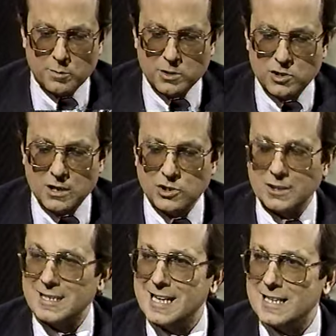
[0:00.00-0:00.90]
been
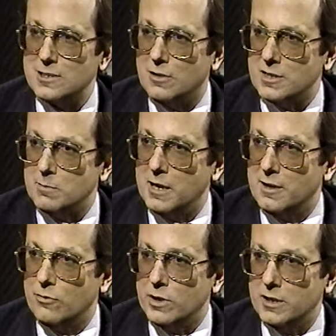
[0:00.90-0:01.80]
changing the tax laws about
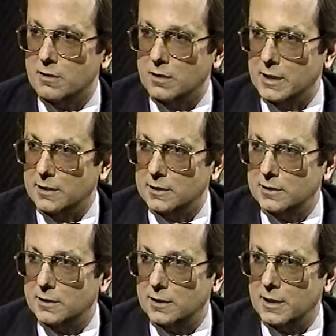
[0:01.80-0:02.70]
every year lately
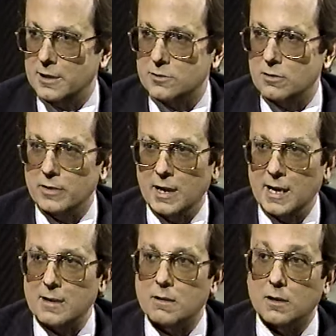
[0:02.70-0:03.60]
and sort of an
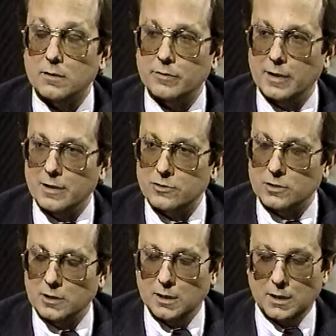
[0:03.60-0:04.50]
ad hoc fashion,
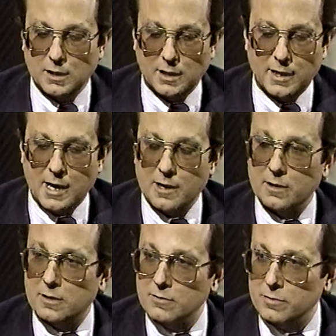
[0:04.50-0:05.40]
and
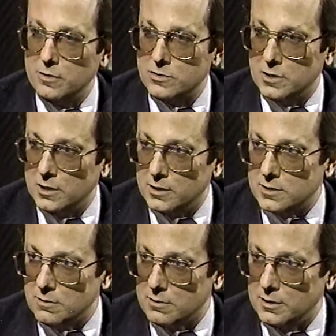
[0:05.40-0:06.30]
adding confusion and
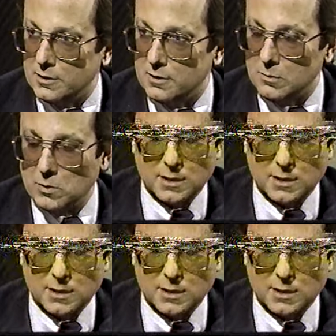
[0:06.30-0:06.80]
uncertainty to the